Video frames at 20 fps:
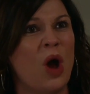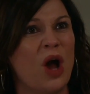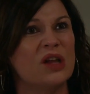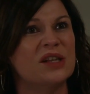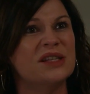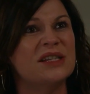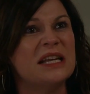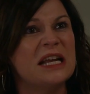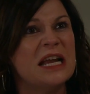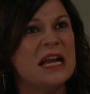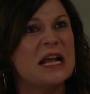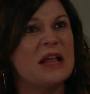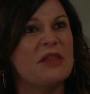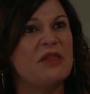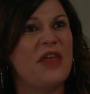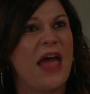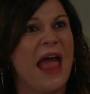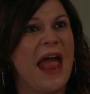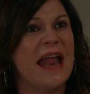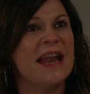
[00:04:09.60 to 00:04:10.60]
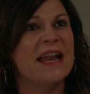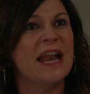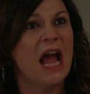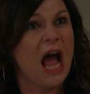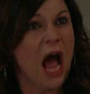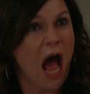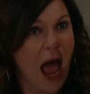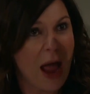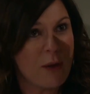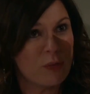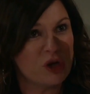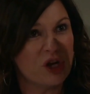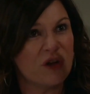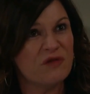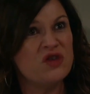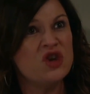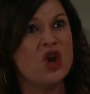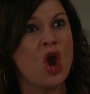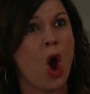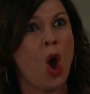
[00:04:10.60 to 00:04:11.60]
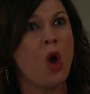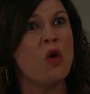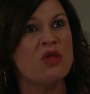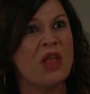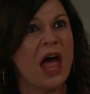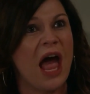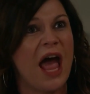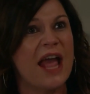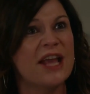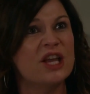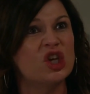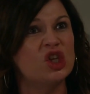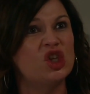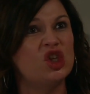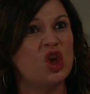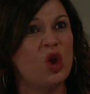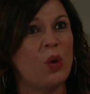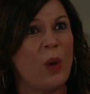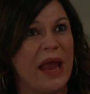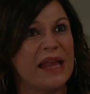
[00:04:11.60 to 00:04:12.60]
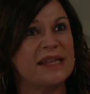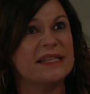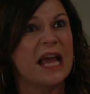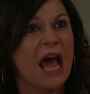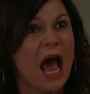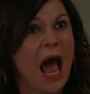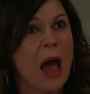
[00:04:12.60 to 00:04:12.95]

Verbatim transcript: was, then I would have known that I could do it.